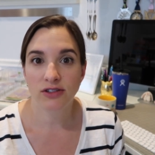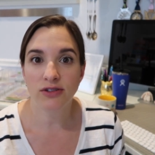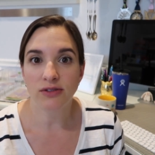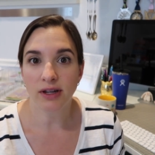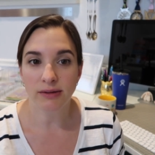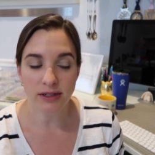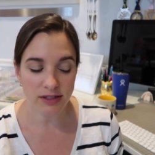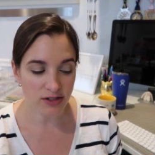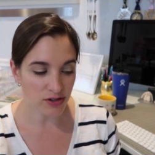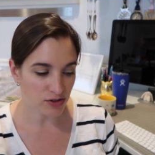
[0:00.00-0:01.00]
soon I'm going
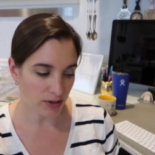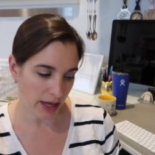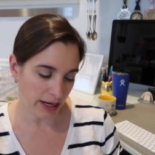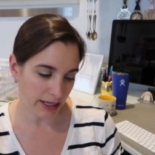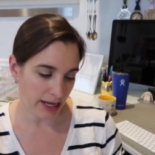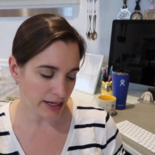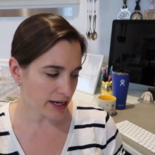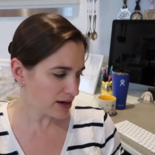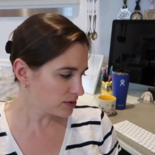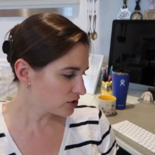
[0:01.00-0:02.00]
to start doing that again,
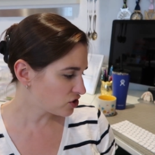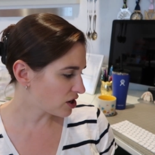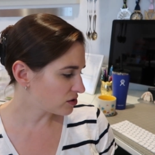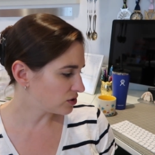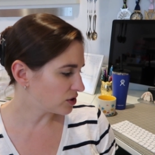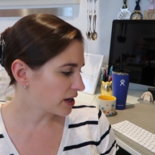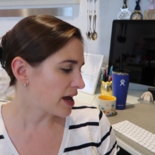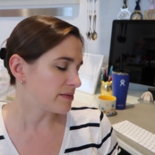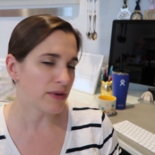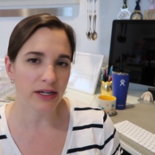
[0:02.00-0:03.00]
and I will share a
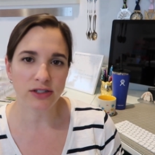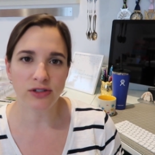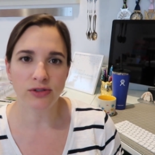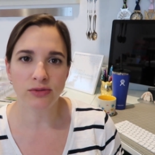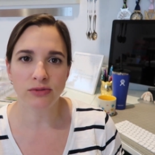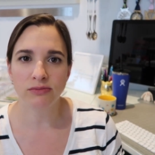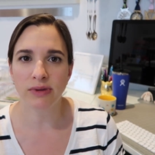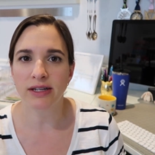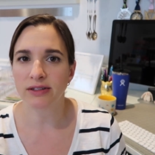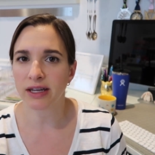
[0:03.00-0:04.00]
look at my new
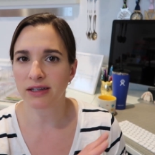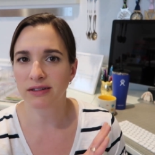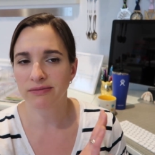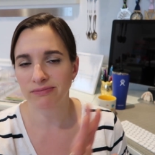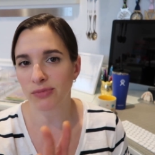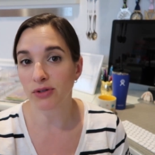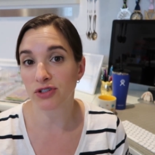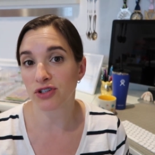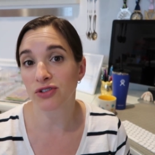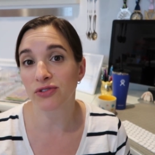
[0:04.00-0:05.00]
my like
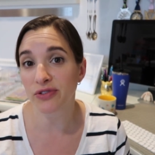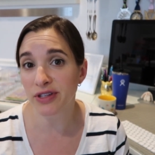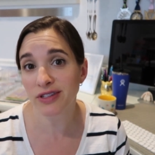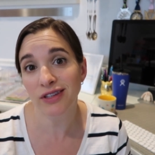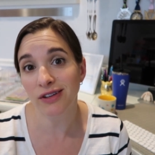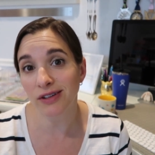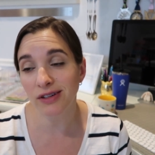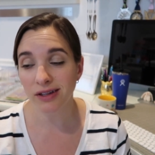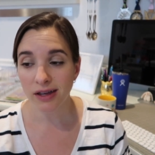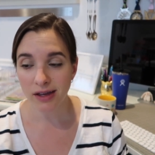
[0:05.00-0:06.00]
bullet journal for this
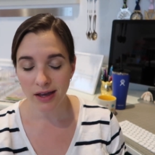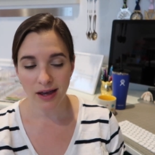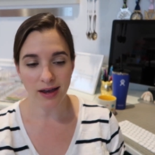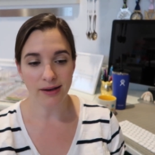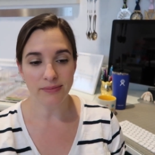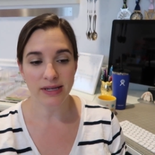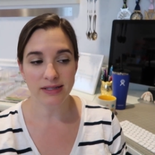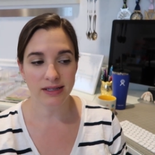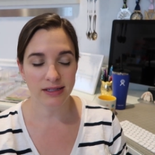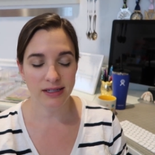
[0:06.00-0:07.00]
year. Um,
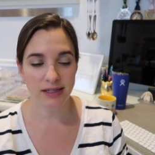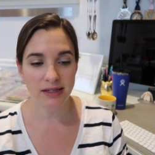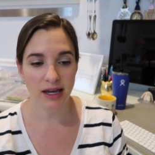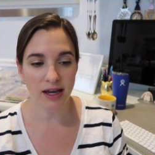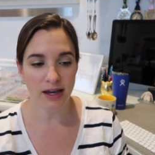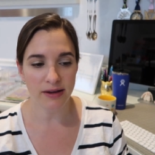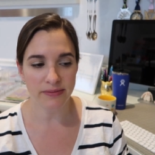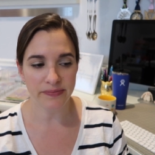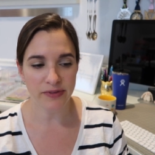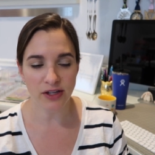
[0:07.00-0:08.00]
basically
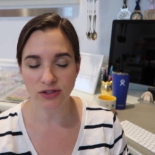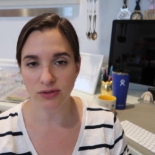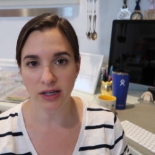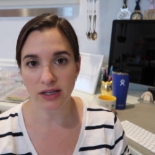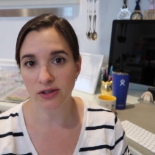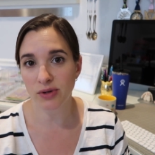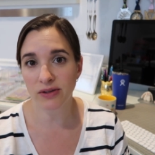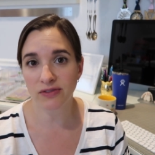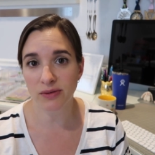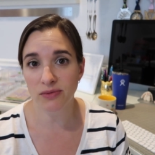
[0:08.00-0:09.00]
um, I'll do like a
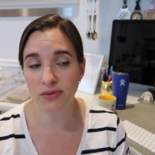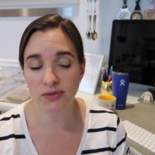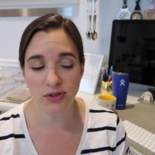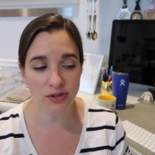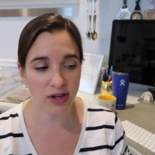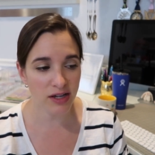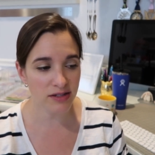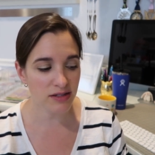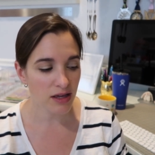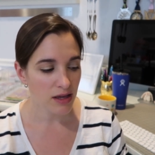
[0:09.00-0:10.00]
quick flip through for you
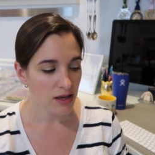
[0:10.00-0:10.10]
guys